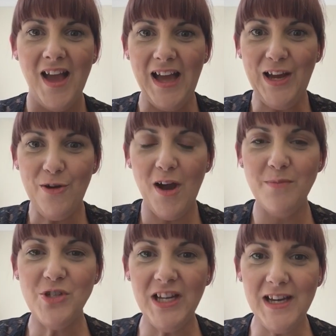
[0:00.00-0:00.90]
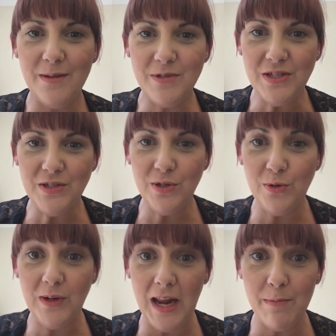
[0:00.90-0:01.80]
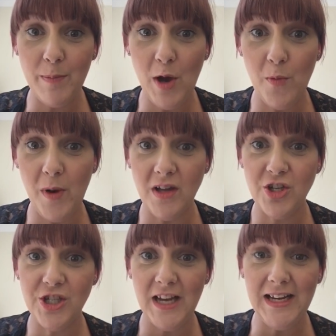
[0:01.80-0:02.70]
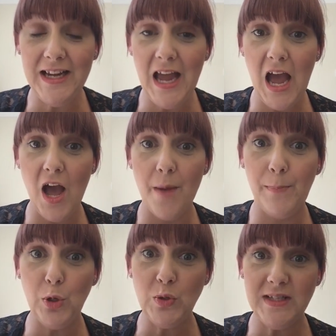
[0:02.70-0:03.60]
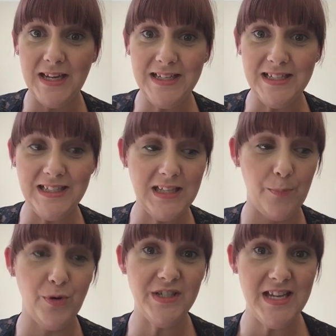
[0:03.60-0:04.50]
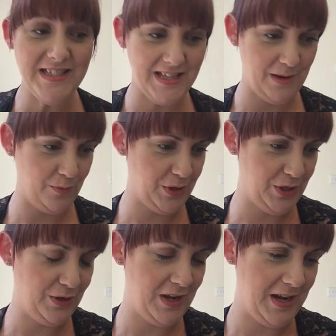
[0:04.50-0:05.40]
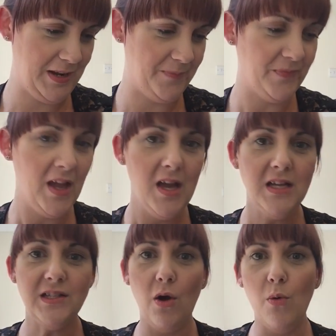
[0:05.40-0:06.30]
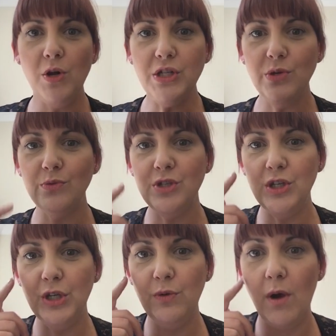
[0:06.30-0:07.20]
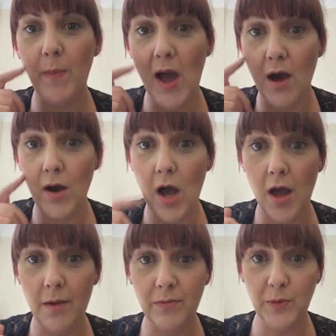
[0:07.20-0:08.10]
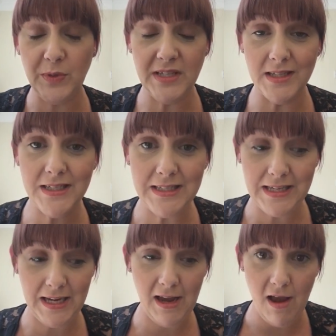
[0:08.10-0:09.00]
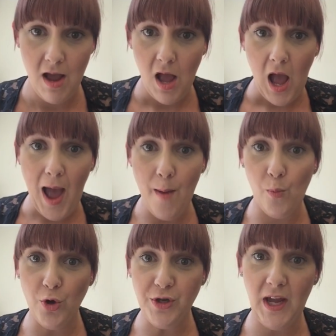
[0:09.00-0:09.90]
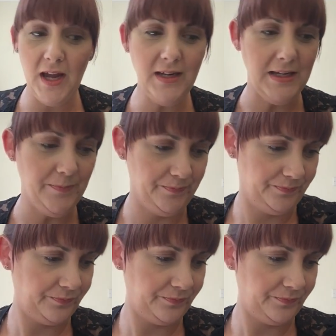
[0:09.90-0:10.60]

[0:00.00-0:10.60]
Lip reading: Hello, I'm Shelley Heptonstall, Glamour Belle by Shelley, a Blue Status presenter with Unique. So I want to talk to you about the presenter's kit and what you get in it.